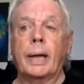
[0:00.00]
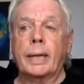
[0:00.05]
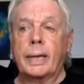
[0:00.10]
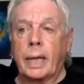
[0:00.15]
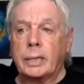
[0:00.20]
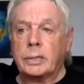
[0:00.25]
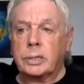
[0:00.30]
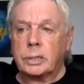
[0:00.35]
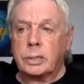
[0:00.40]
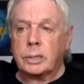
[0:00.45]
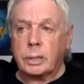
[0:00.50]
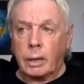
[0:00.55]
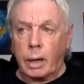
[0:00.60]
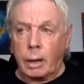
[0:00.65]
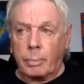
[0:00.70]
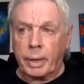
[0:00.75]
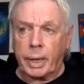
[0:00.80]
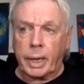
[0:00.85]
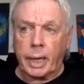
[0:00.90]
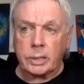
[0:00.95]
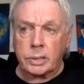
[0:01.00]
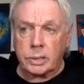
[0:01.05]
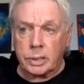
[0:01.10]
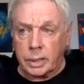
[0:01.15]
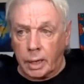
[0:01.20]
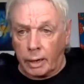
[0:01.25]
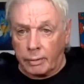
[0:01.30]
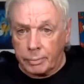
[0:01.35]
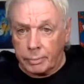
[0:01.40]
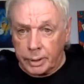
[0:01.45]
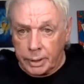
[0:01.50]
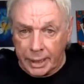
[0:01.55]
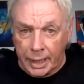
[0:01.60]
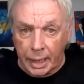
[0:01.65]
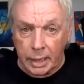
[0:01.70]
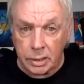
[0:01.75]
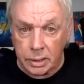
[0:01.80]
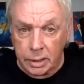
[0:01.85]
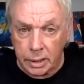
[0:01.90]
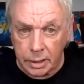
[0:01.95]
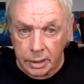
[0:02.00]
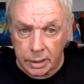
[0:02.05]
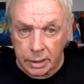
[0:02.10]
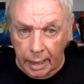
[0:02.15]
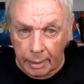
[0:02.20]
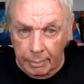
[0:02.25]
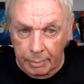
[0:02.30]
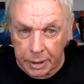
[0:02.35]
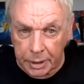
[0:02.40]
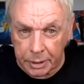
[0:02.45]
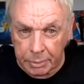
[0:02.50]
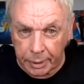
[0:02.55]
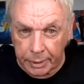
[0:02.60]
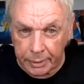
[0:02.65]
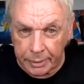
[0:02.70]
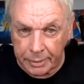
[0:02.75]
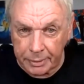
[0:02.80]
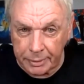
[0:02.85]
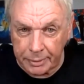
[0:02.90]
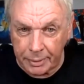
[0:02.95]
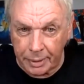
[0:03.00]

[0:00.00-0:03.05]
against the against the government, against the establishment.